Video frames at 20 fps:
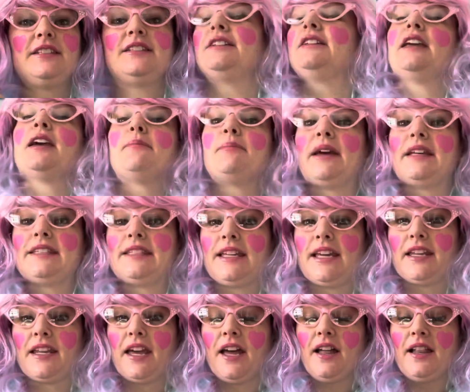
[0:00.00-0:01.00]
to Get Messy
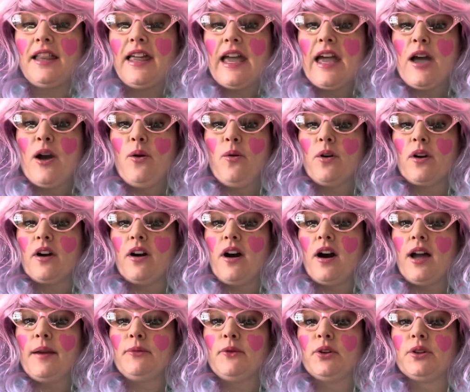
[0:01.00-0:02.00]
NL, where
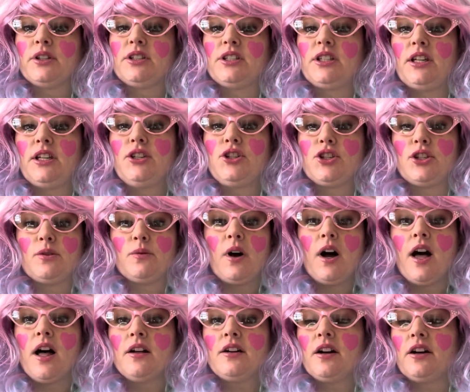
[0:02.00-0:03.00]
I'm going to teach you
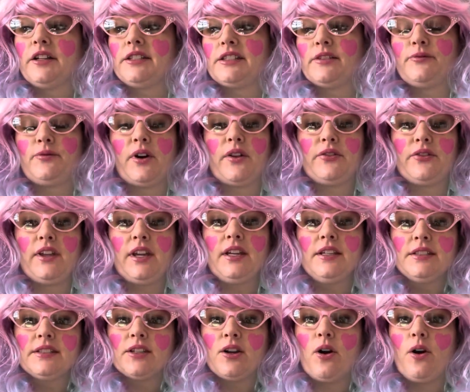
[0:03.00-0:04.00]
all kinds of fun
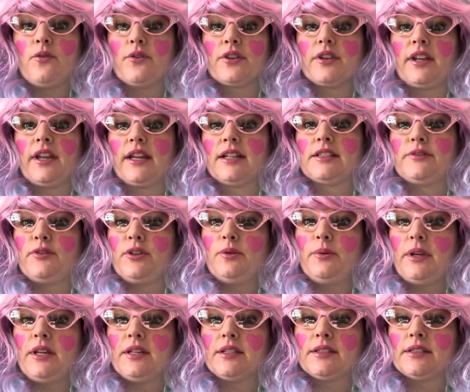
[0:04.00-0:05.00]
things over the next few
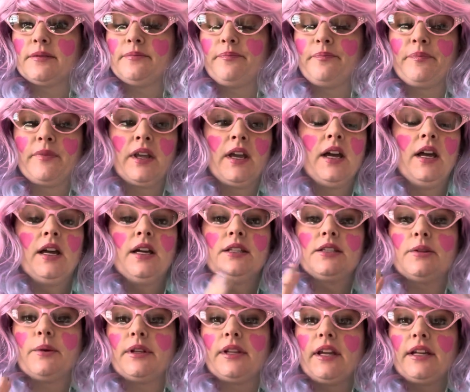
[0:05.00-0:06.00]
weeks.
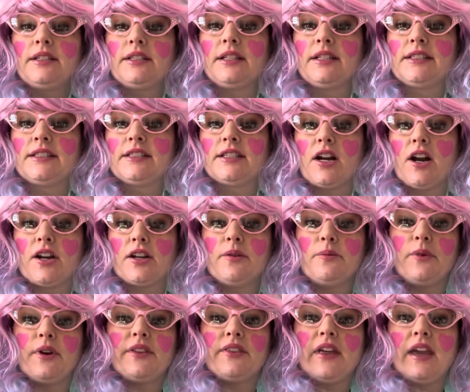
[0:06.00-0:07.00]
So I'd like to get
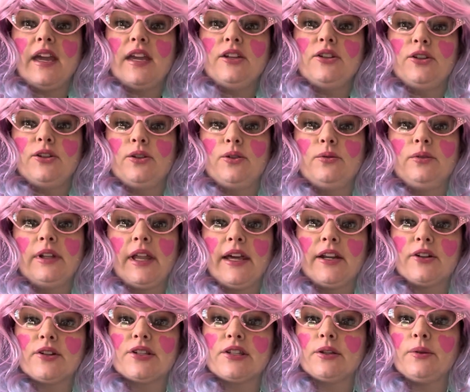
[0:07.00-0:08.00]
started with a new
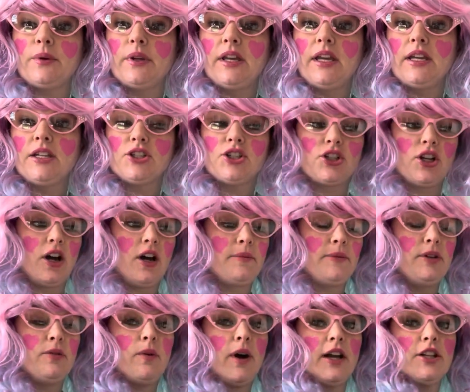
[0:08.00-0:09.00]
letter. So each time
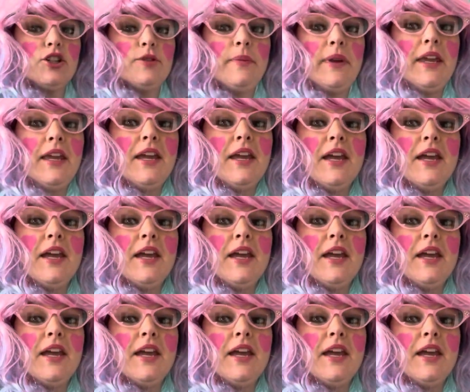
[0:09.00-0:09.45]
you watch me,